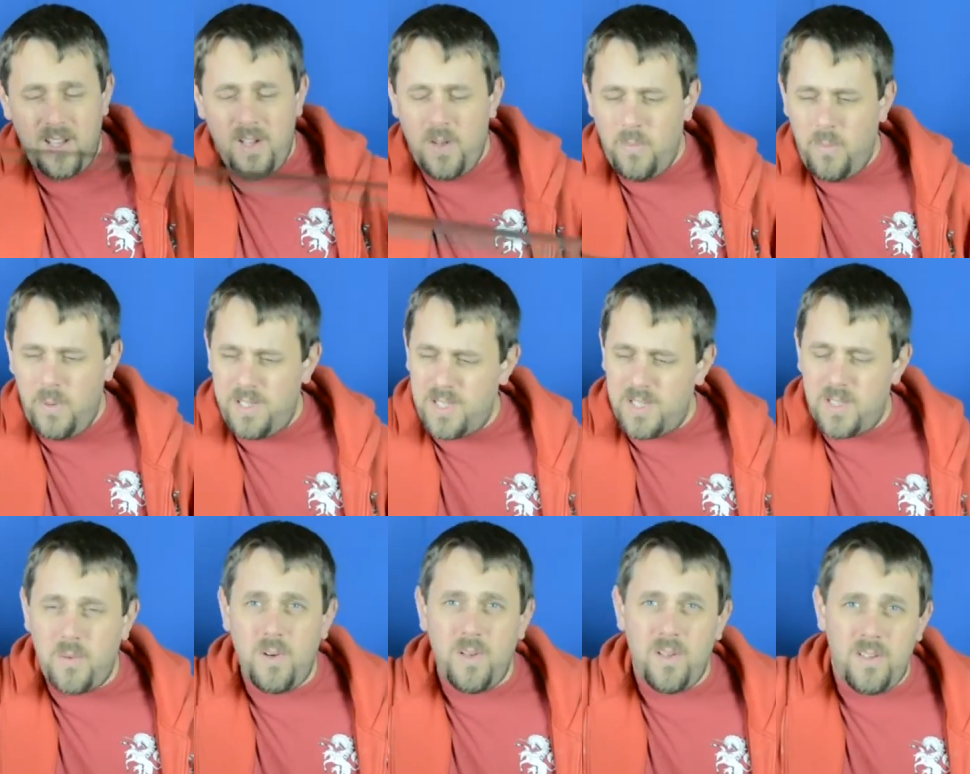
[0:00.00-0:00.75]
which
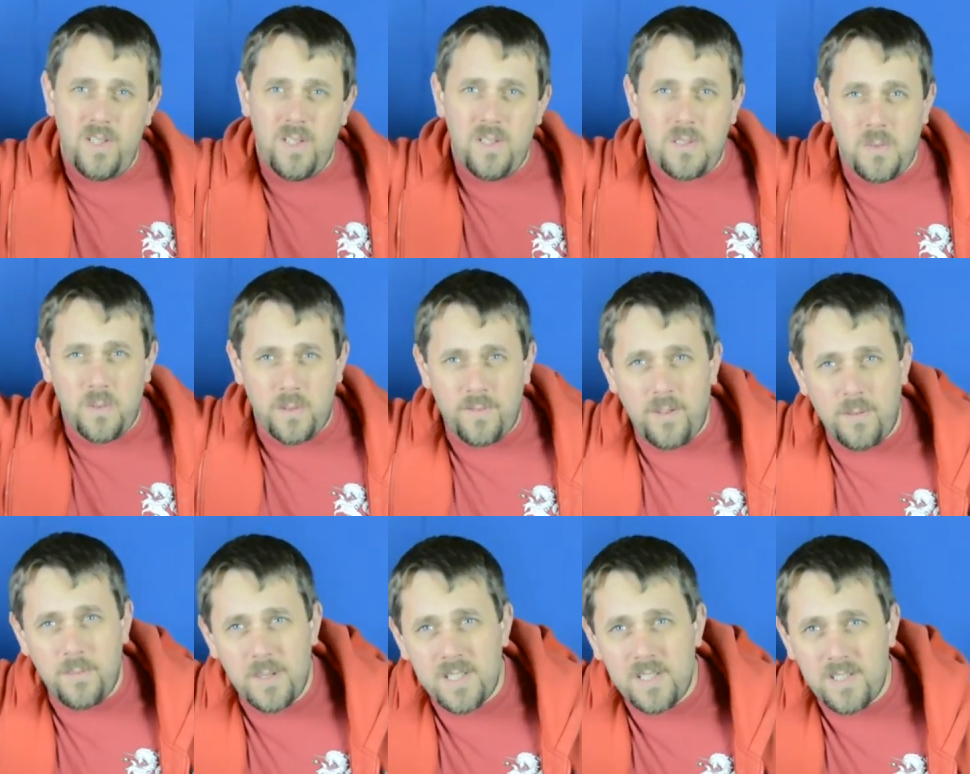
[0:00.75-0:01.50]
is quite unusual
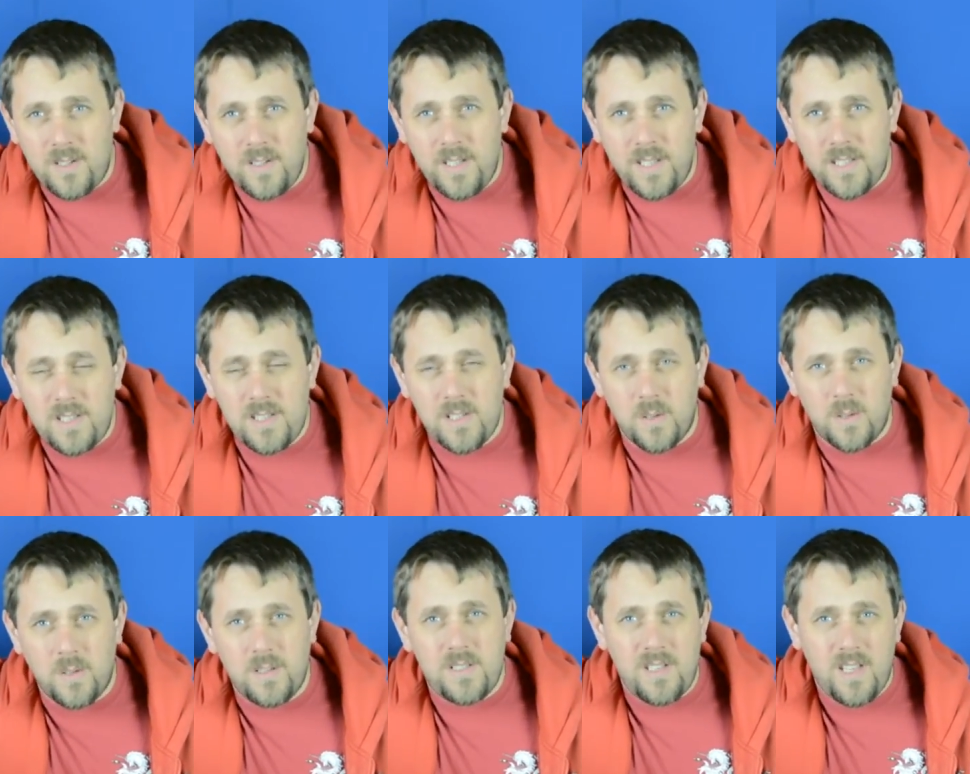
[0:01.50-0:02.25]
for Masonic
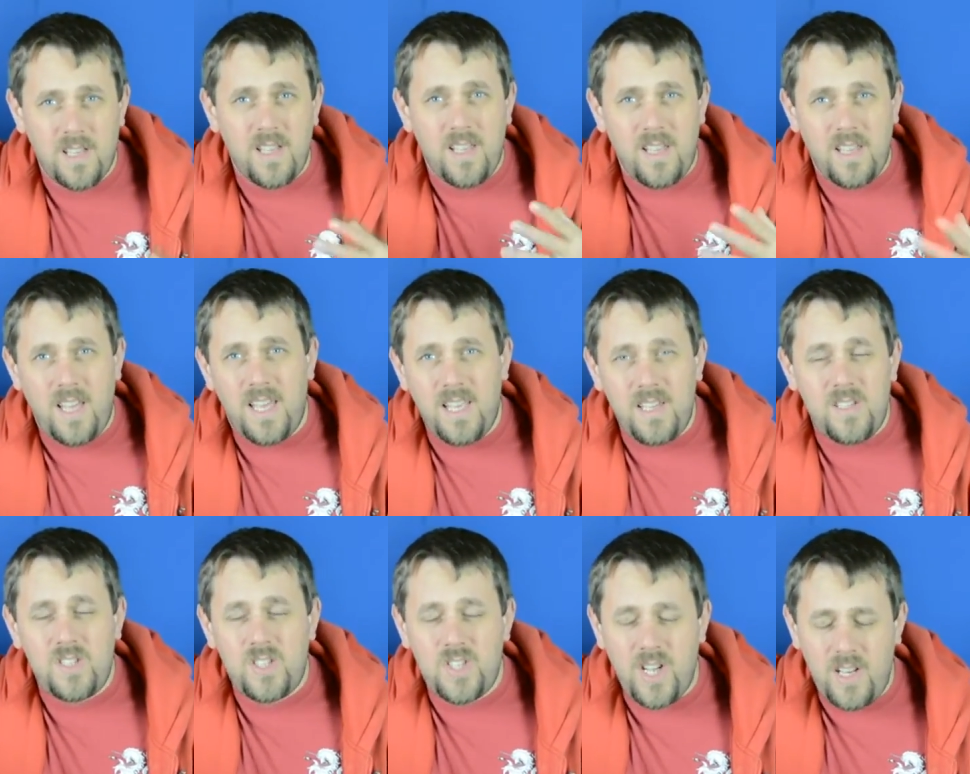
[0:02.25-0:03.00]
swords.
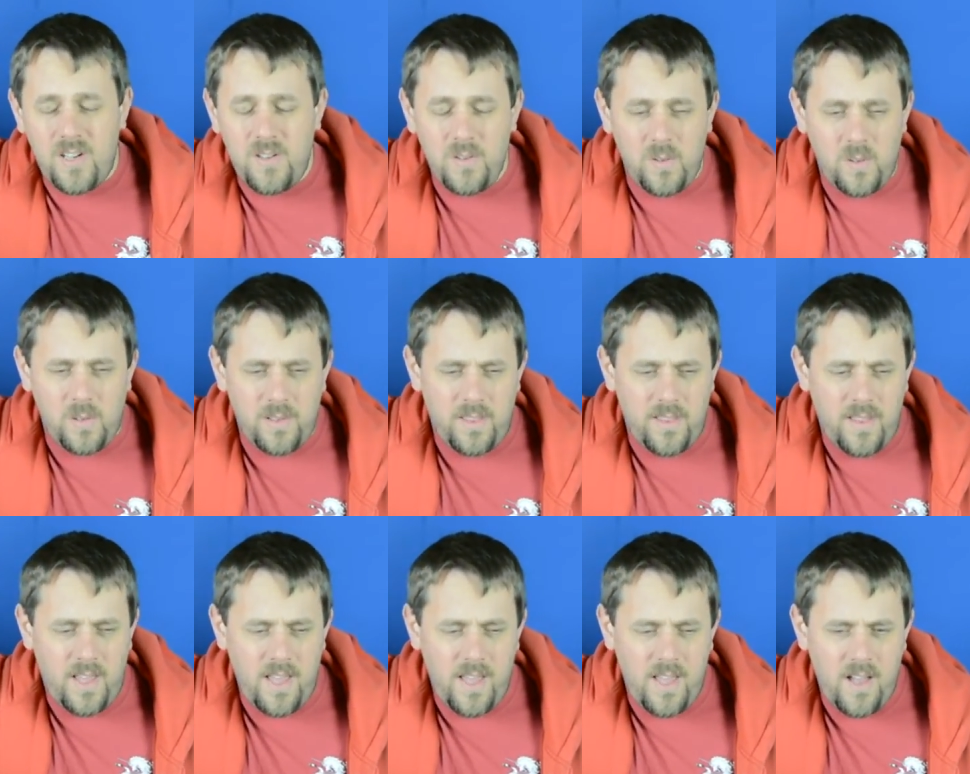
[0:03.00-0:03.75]
In general,
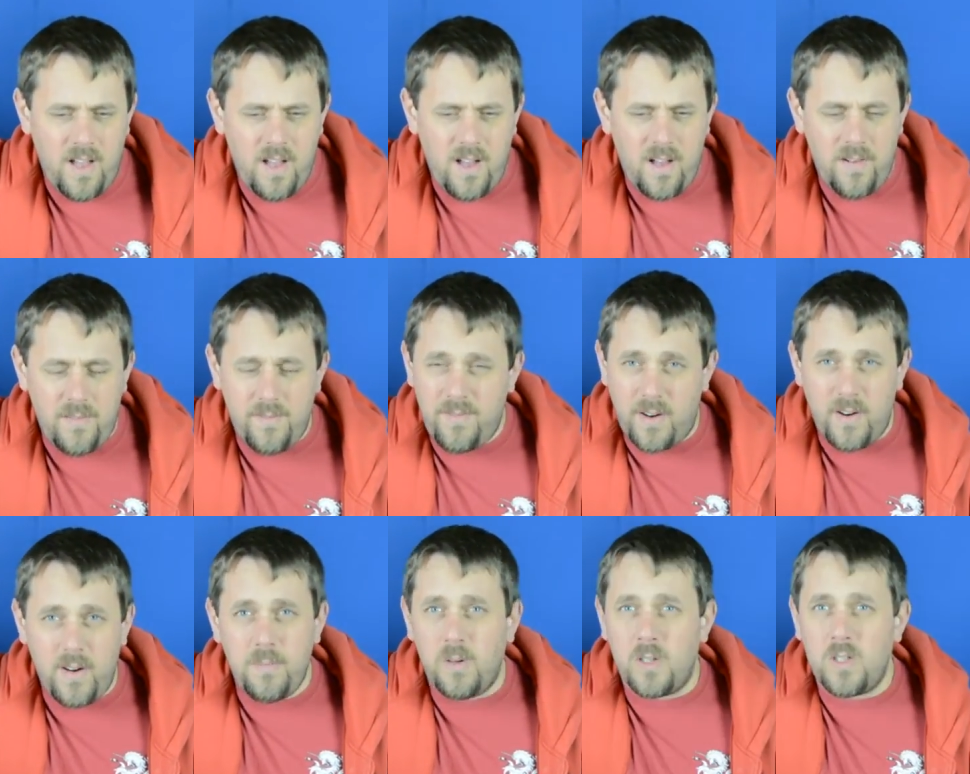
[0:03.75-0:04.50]
they are
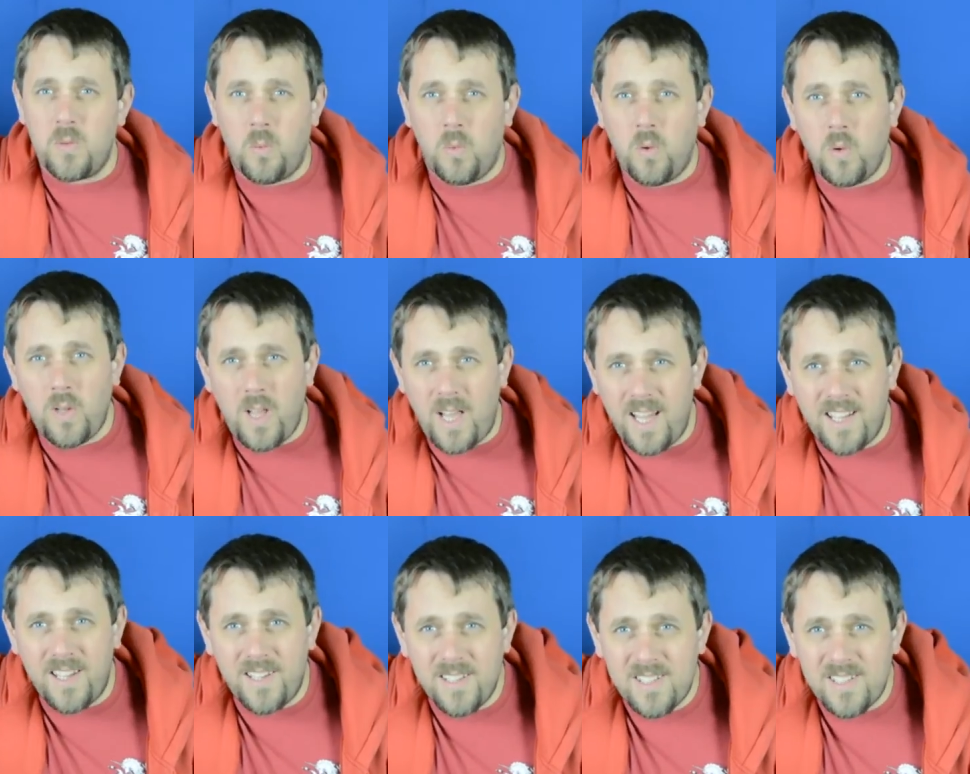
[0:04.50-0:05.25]
very much wall
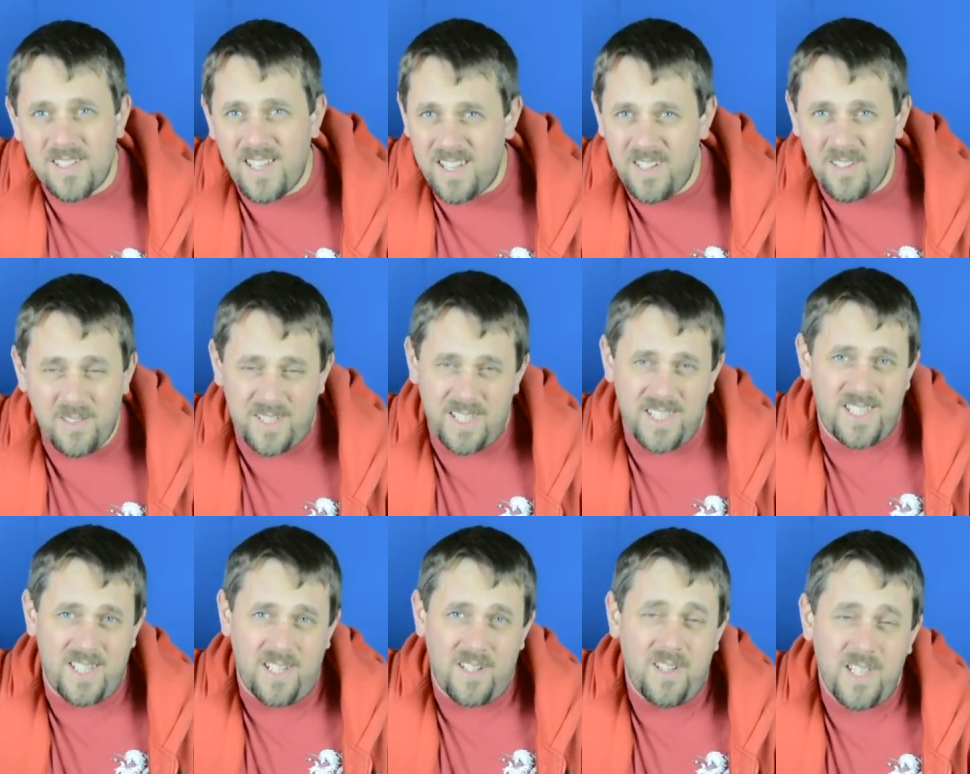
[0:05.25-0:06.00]
hangers. They're not
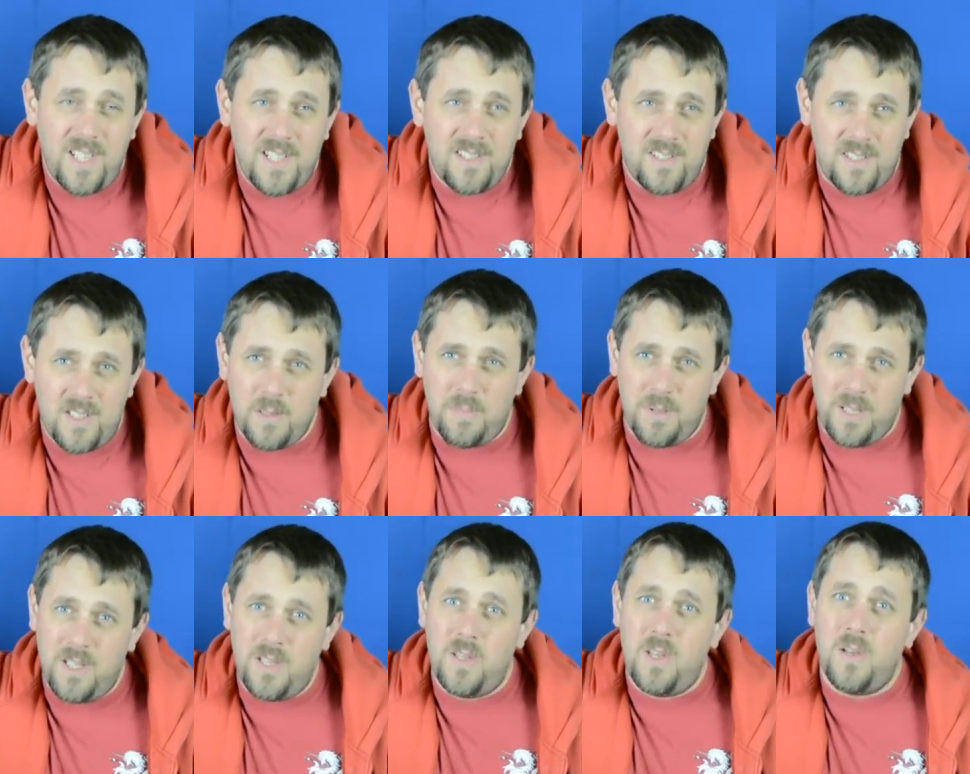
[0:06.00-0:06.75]
designed to
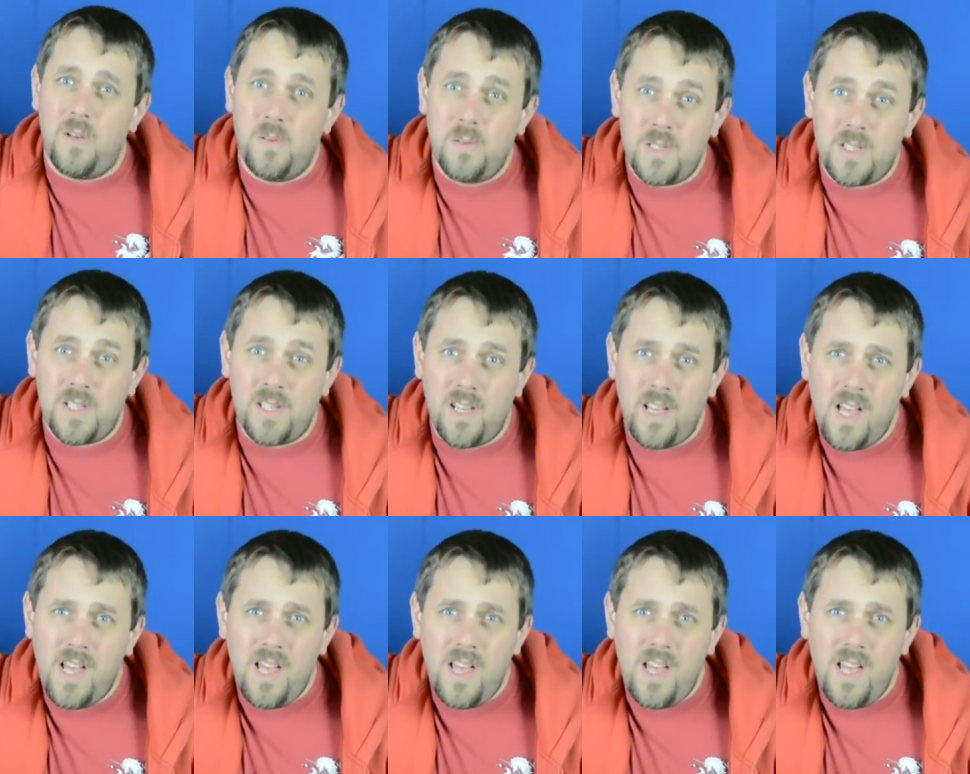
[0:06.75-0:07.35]
be used.